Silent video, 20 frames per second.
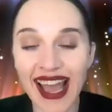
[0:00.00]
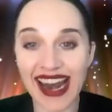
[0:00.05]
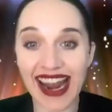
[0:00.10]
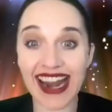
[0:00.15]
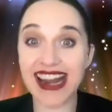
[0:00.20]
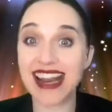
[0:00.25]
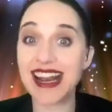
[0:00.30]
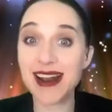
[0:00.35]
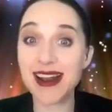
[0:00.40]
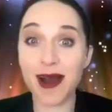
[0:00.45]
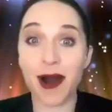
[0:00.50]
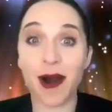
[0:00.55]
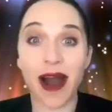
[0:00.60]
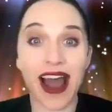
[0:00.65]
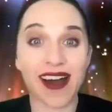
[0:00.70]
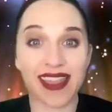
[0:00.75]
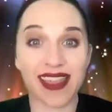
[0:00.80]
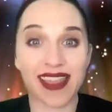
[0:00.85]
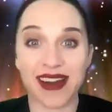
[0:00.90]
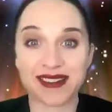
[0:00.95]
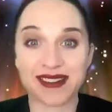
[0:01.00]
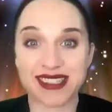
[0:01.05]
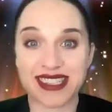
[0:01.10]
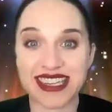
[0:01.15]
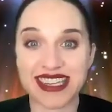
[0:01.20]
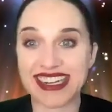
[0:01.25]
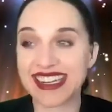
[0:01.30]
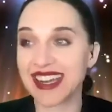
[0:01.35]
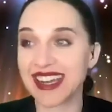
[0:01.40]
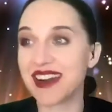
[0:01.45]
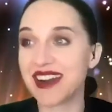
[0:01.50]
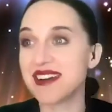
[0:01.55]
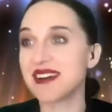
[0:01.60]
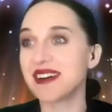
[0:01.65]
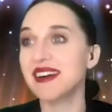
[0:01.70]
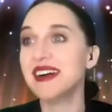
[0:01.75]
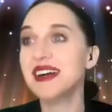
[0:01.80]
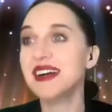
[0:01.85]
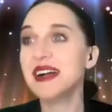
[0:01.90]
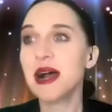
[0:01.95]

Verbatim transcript: and I didn't know how that was going to go.